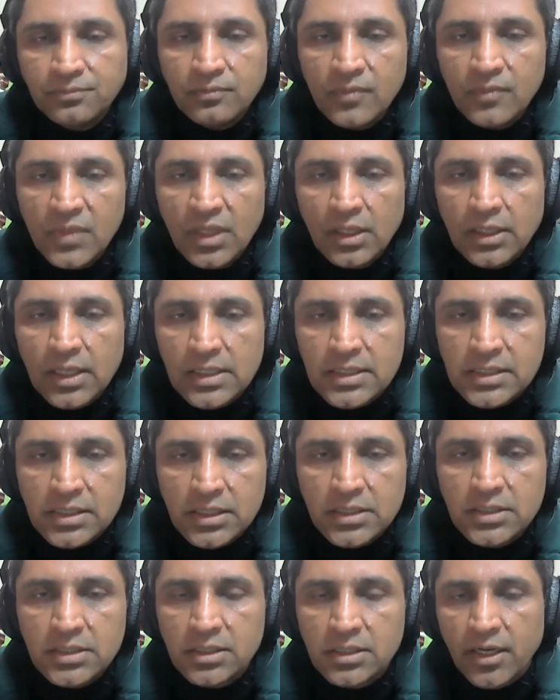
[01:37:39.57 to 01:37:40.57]

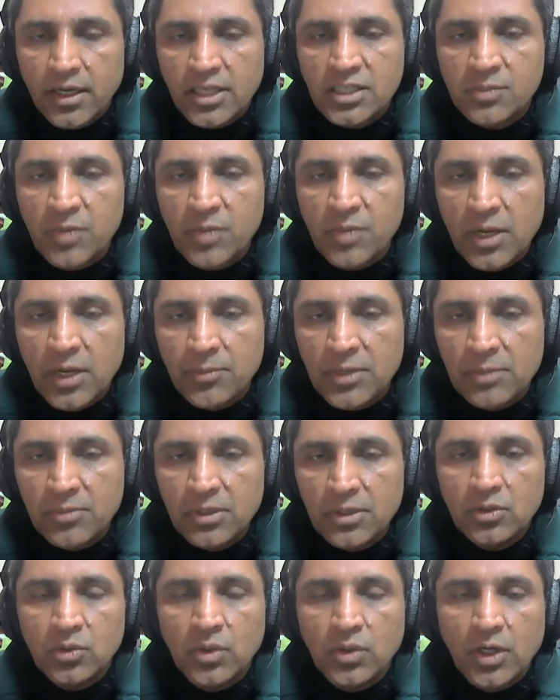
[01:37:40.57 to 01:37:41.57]
concerns raised by people
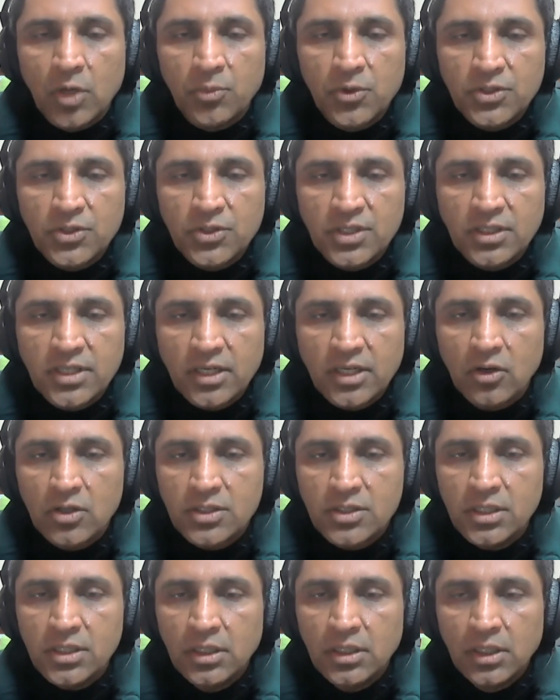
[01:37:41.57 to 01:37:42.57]
who are opposing technology
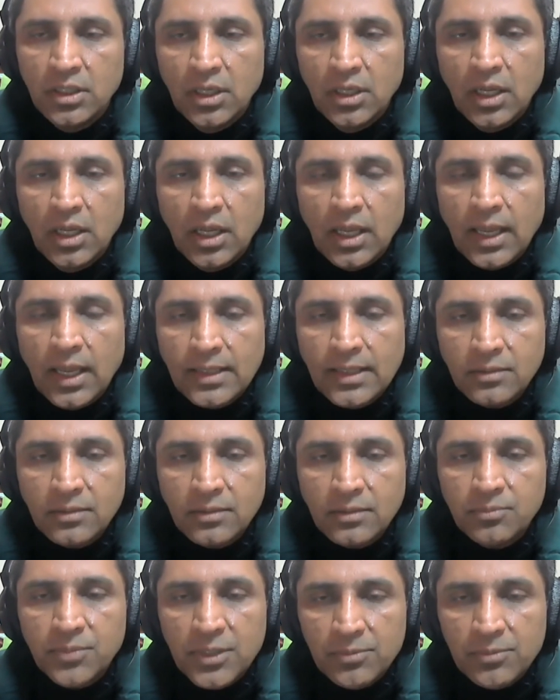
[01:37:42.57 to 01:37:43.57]
and
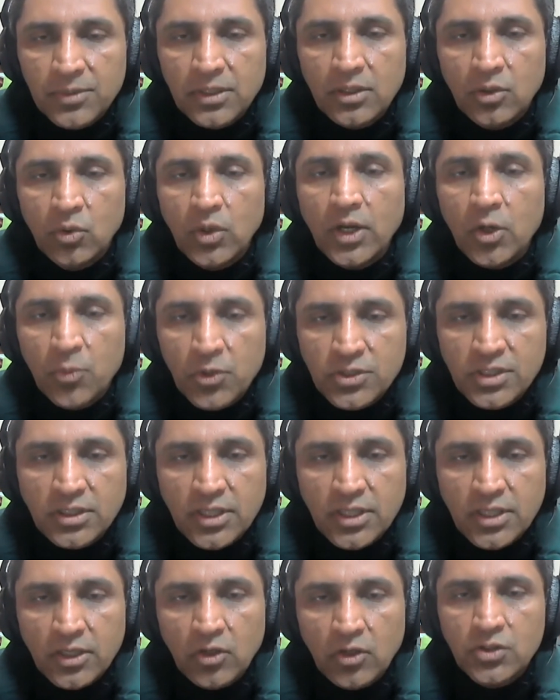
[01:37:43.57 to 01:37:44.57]
people who are opposing
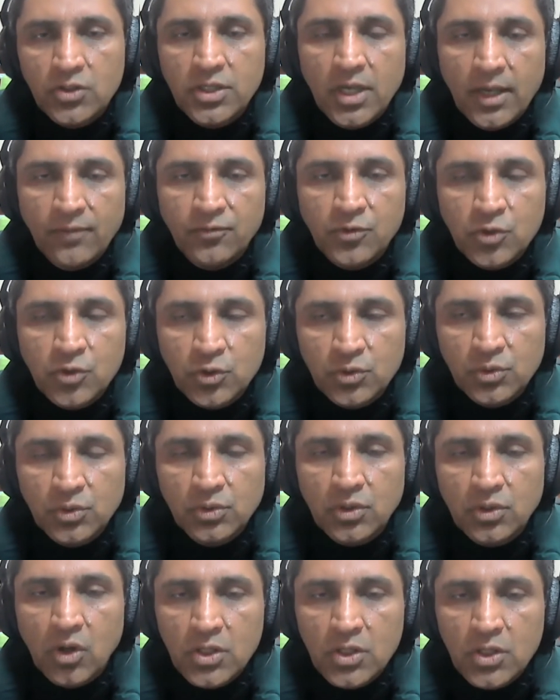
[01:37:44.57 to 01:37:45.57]
technology have to
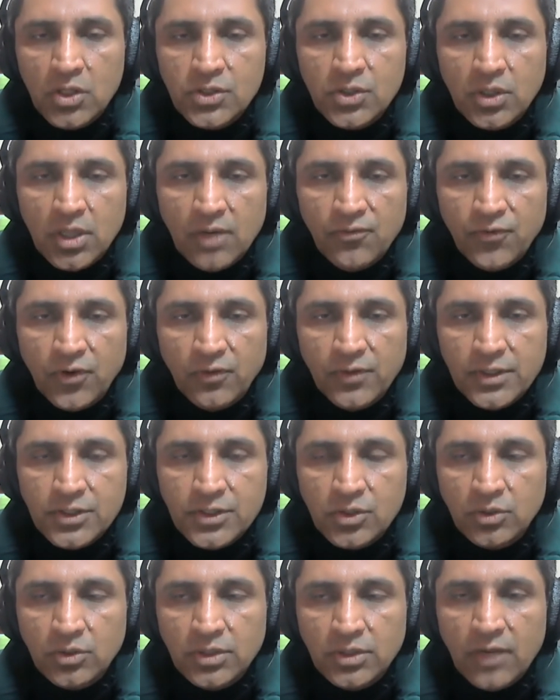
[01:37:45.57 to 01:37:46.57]
also come forward. So
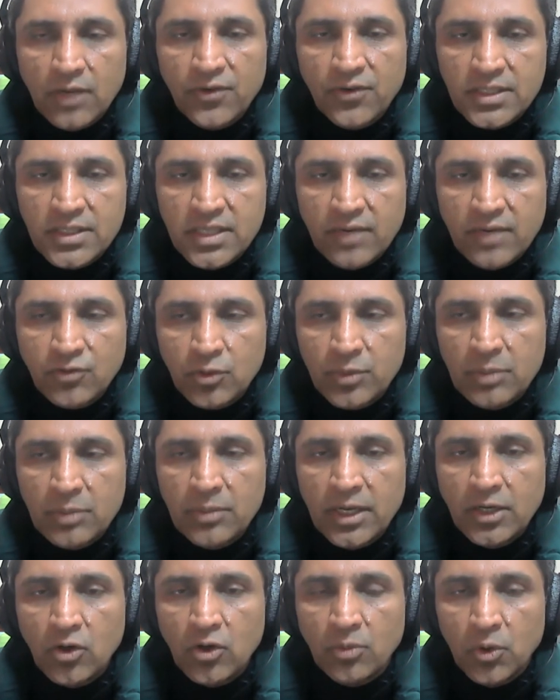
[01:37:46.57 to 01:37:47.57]
the efforts have to be made
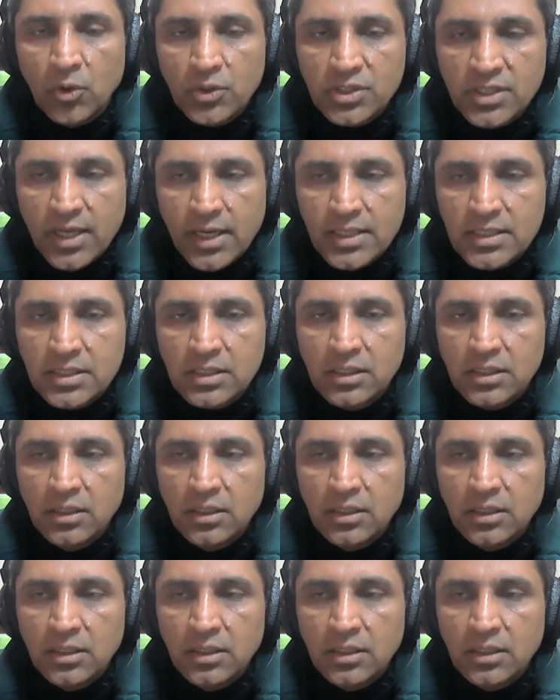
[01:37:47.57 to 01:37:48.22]
on both sides.